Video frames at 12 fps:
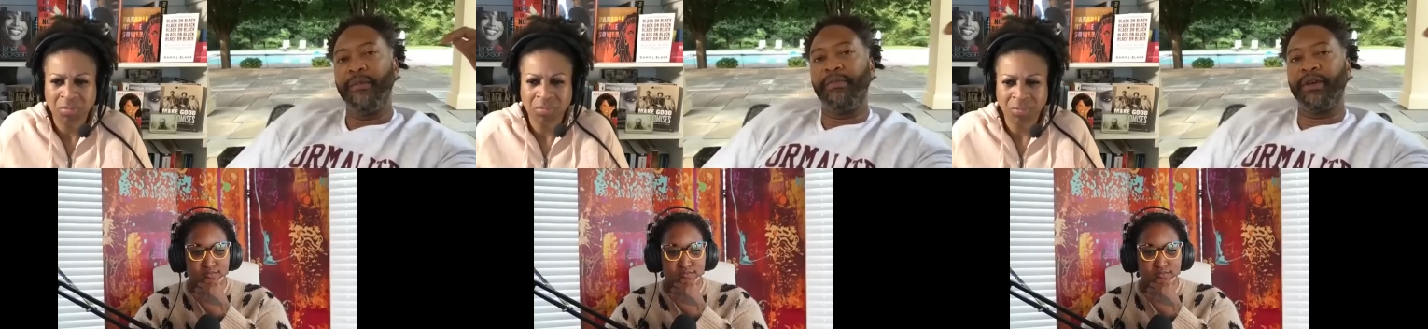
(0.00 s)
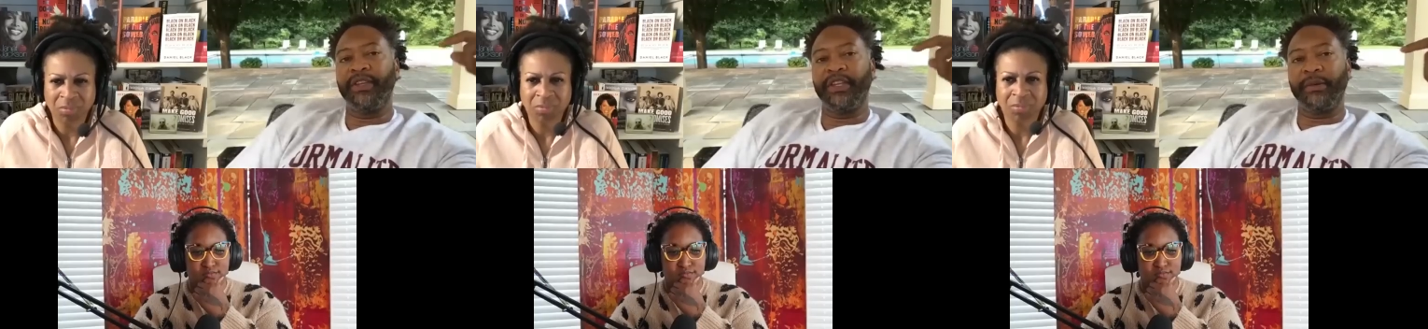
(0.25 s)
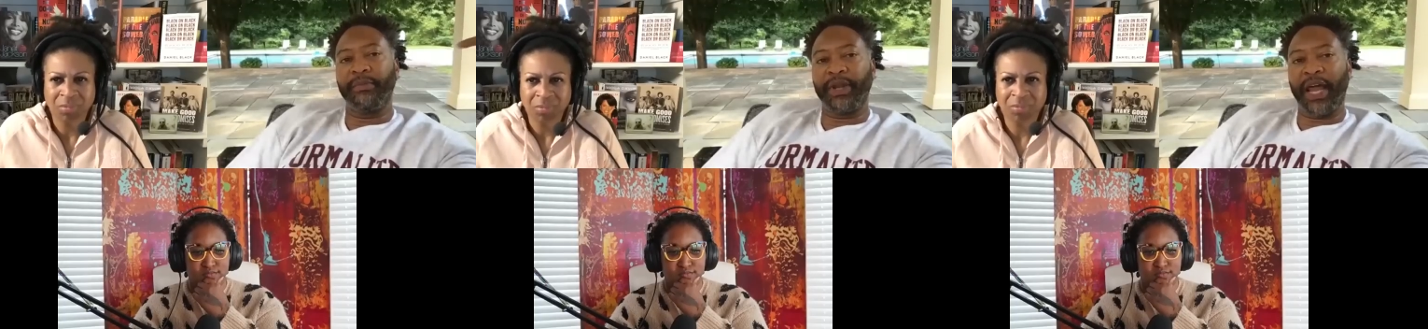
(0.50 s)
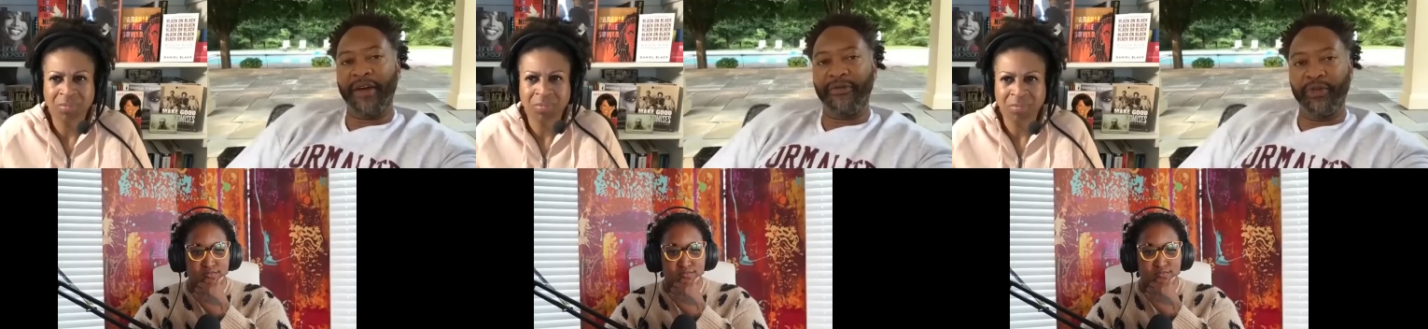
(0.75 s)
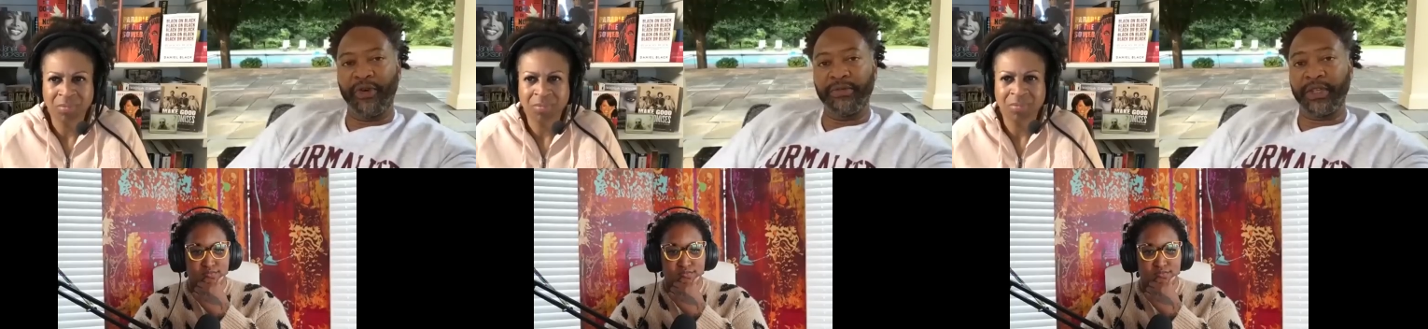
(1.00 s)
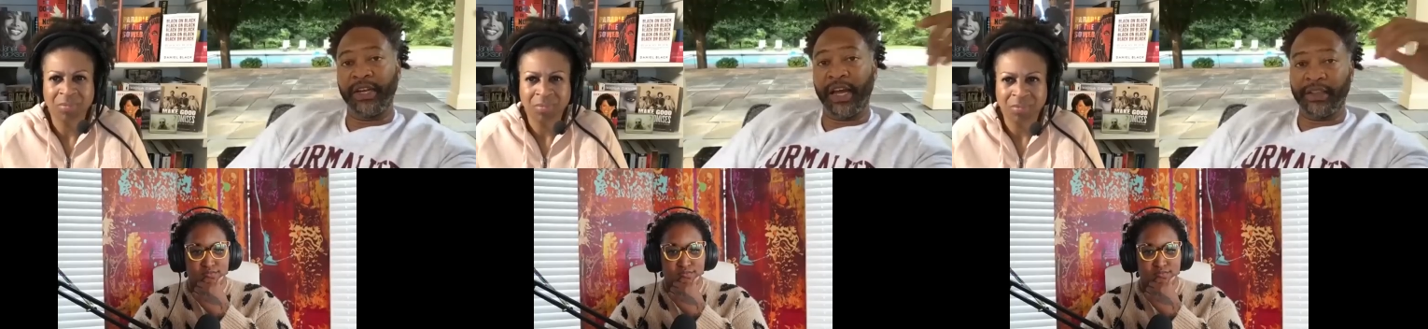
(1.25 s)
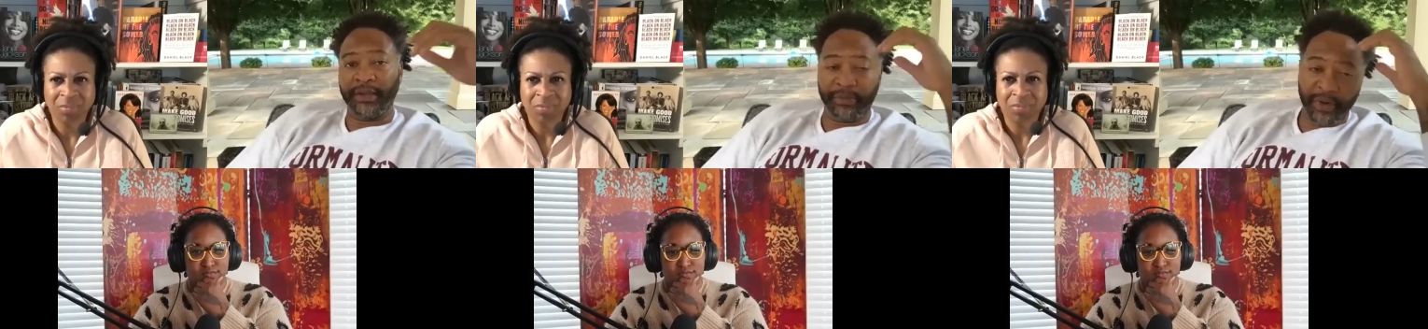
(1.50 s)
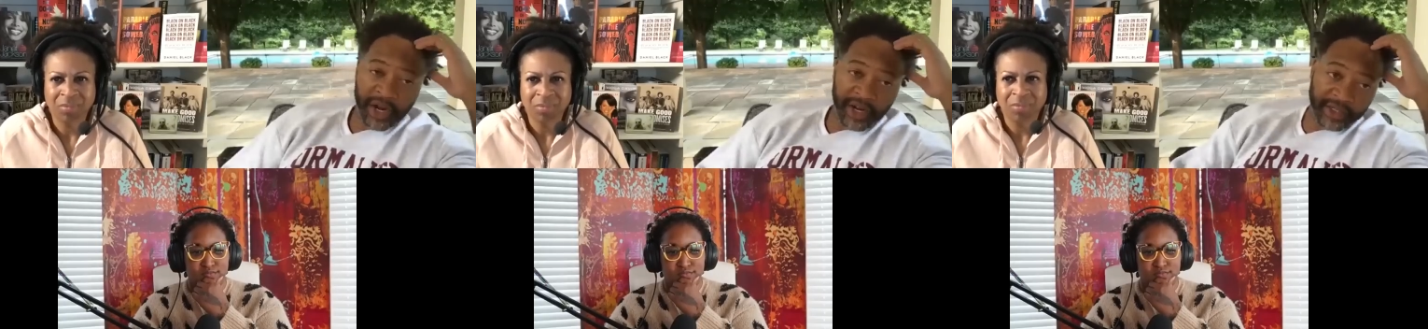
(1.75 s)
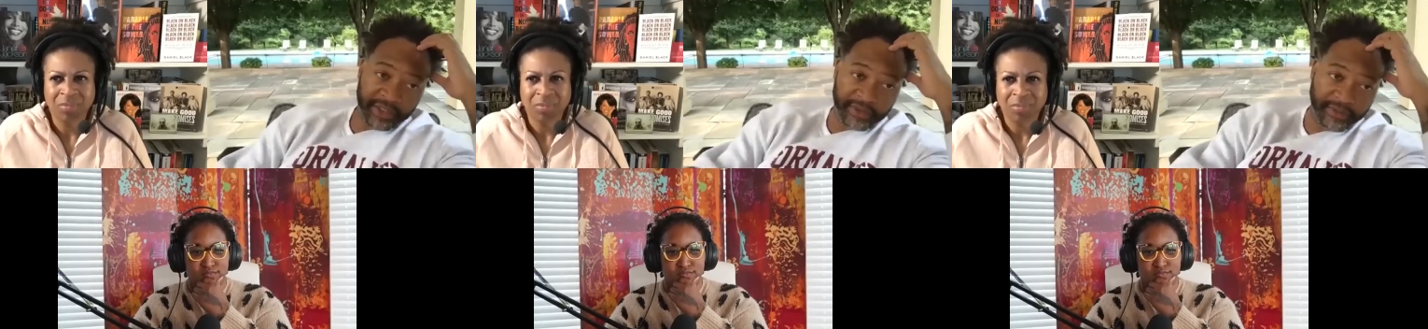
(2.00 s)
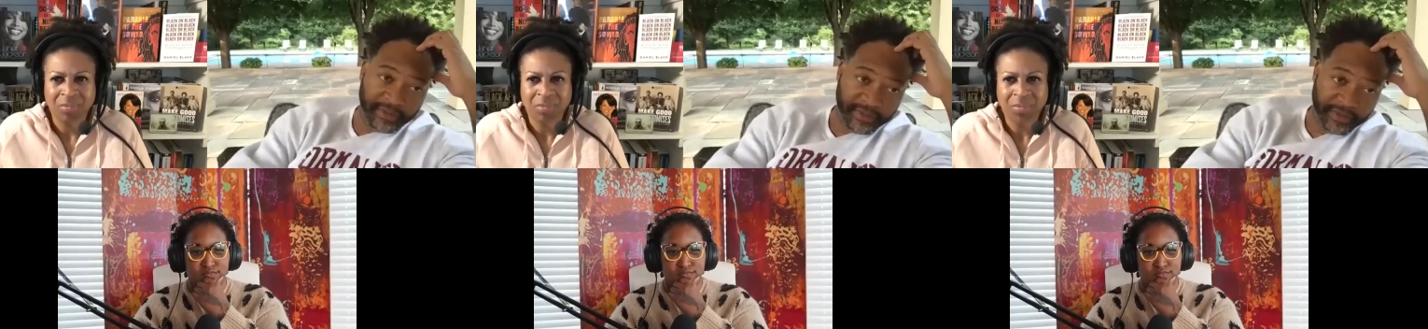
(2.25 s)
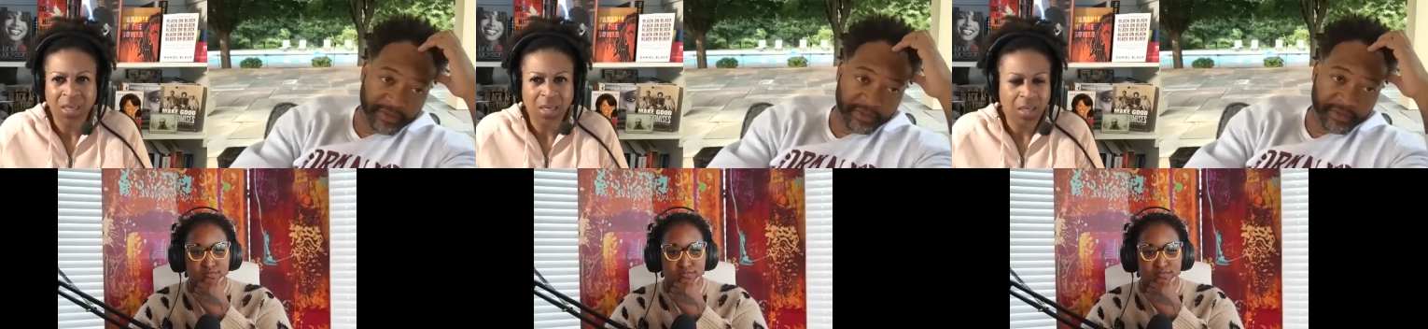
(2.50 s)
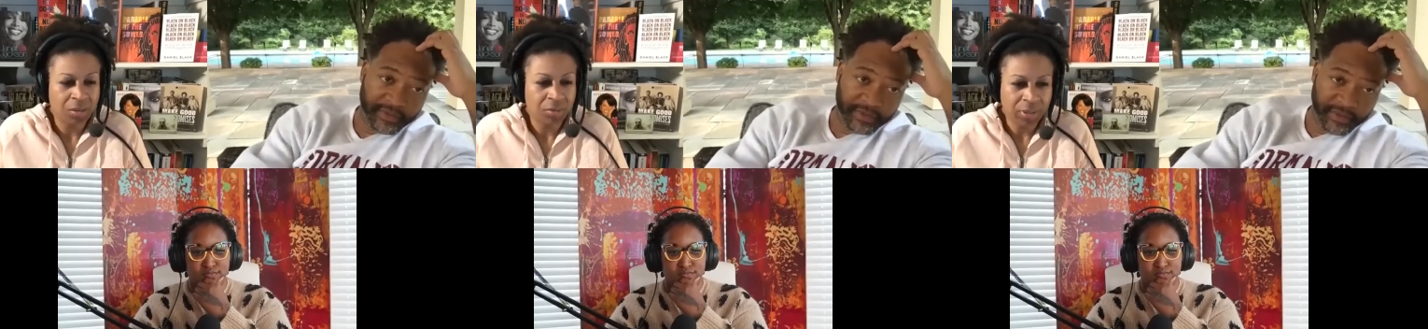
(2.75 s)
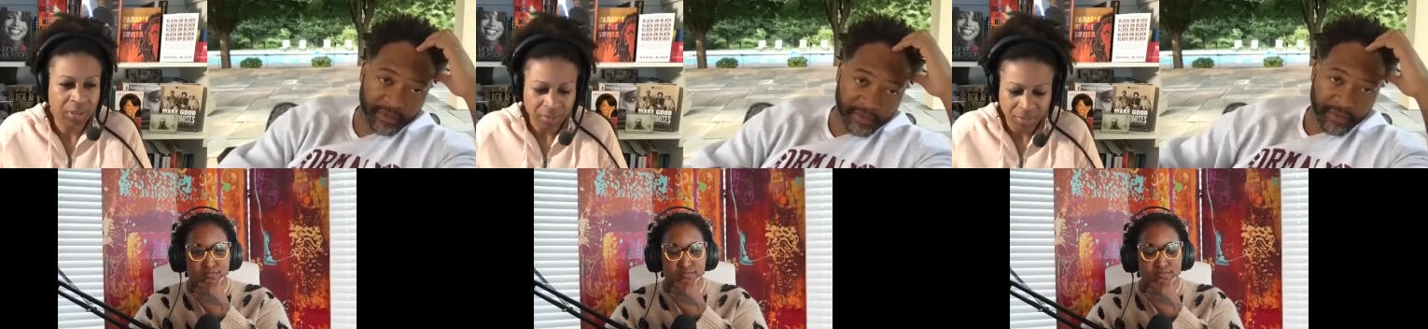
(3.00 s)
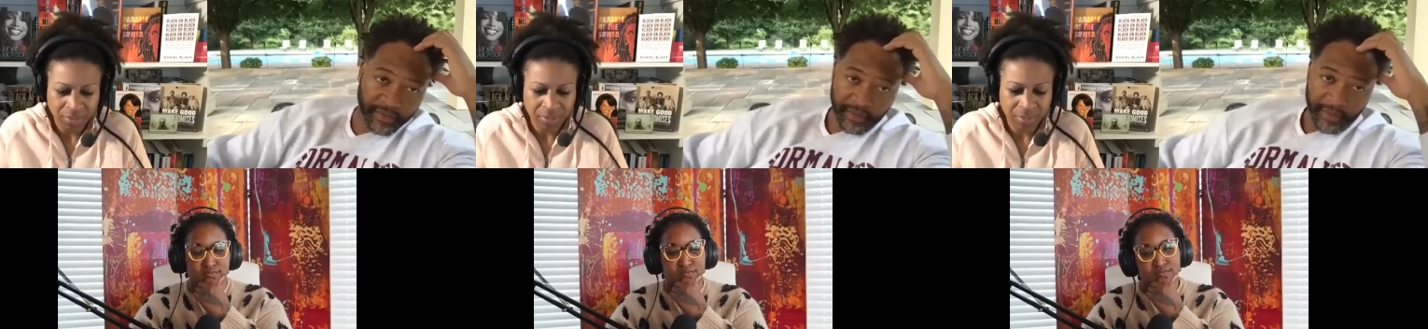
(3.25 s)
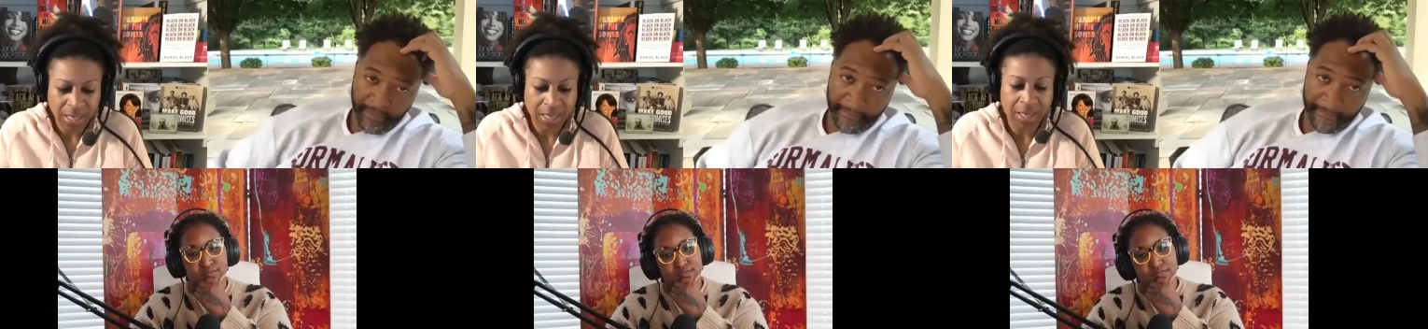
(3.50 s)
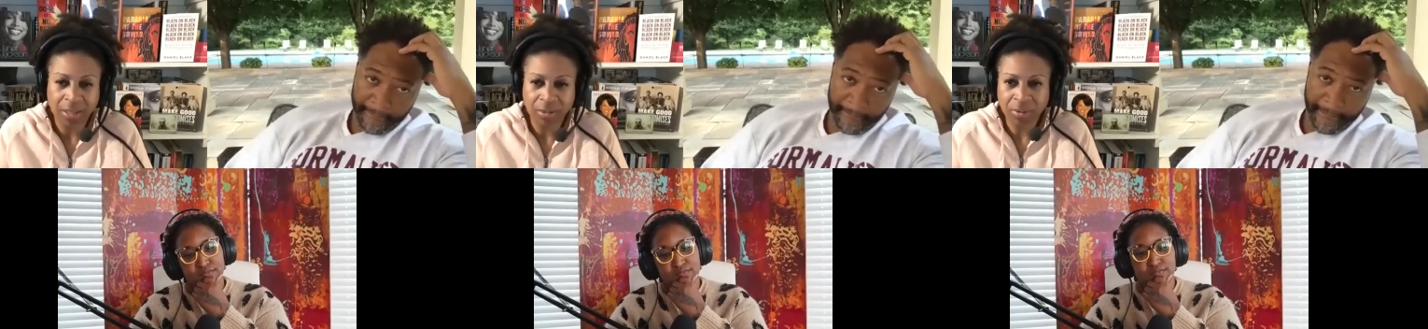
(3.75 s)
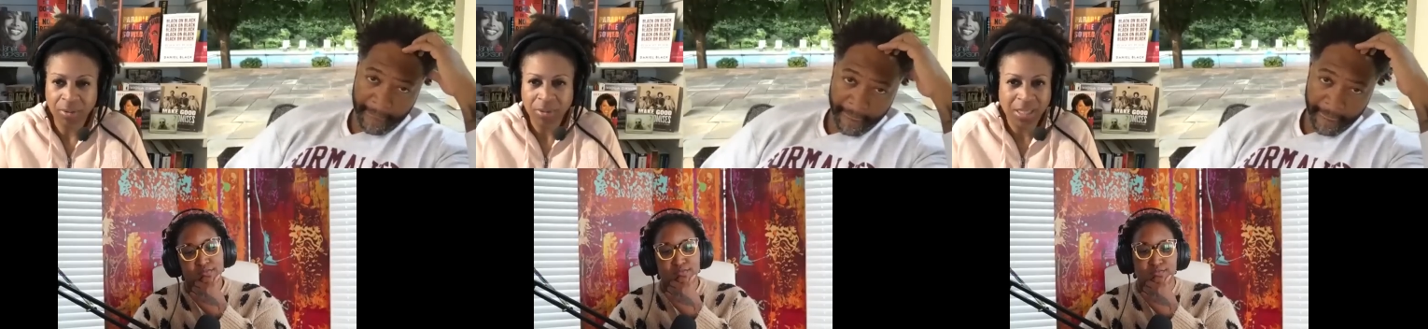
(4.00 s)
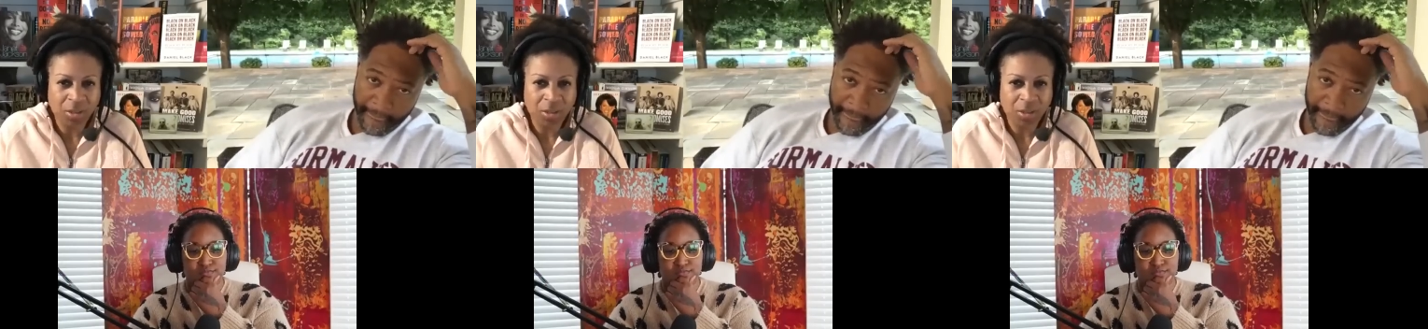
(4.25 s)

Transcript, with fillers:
Speaker 1: building the platforms and not the product.
Speaker 2: I agree. That I agree